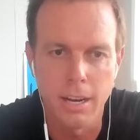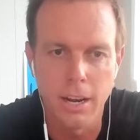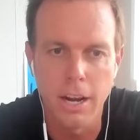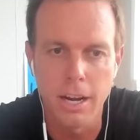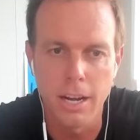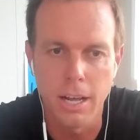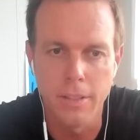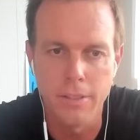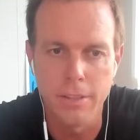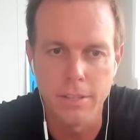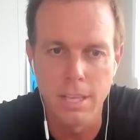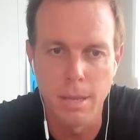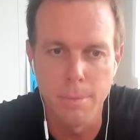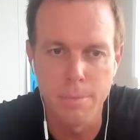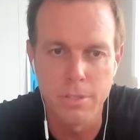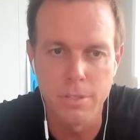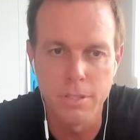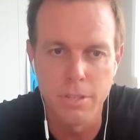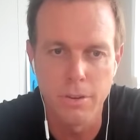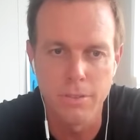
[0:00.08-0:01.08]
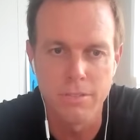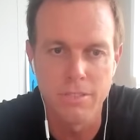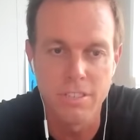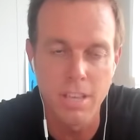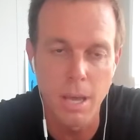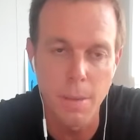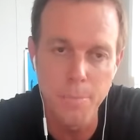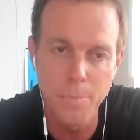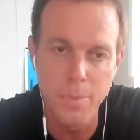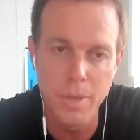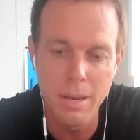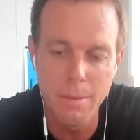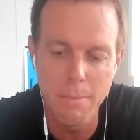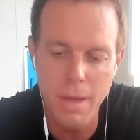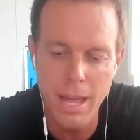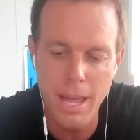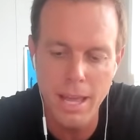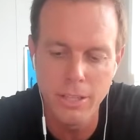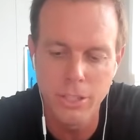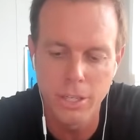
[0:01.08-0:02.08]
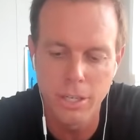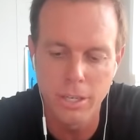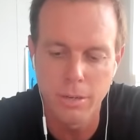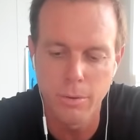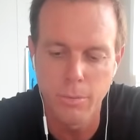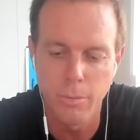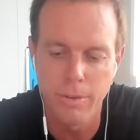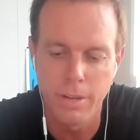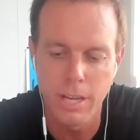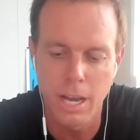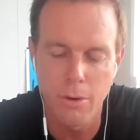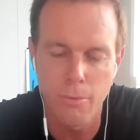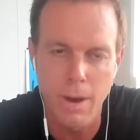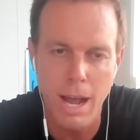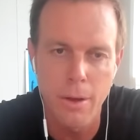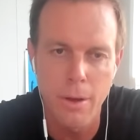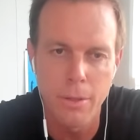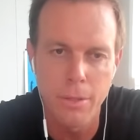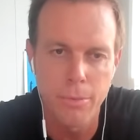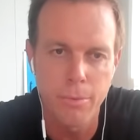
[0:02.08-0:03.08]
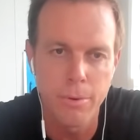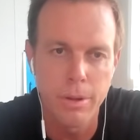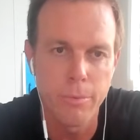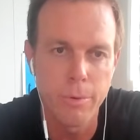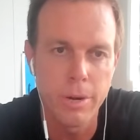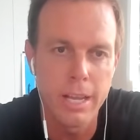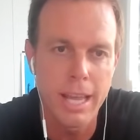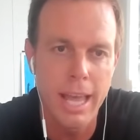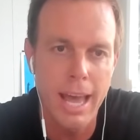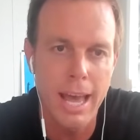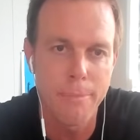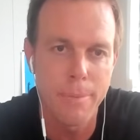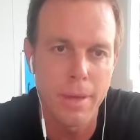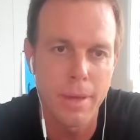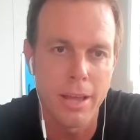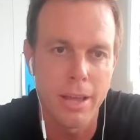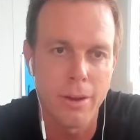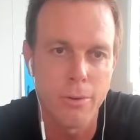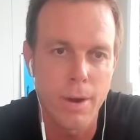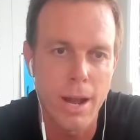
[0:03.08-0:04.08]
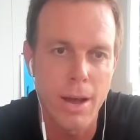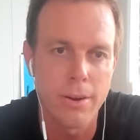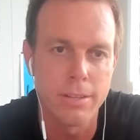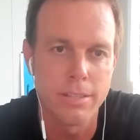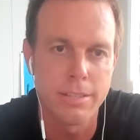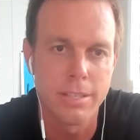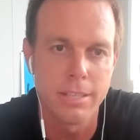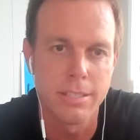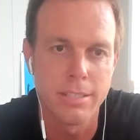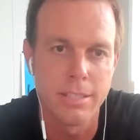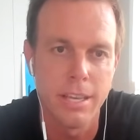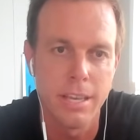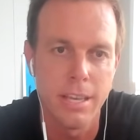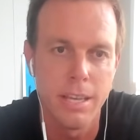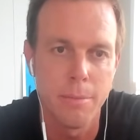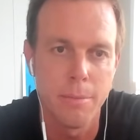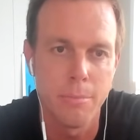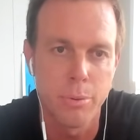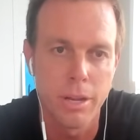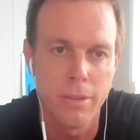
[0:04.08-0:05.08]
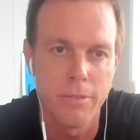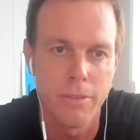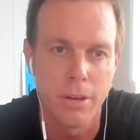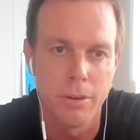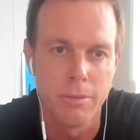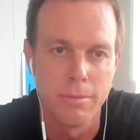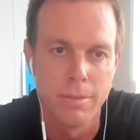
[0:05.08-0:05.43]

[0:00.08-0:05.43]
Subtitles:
right, on this episode of Something Major, we've got round 3 recap and round of 16 preview.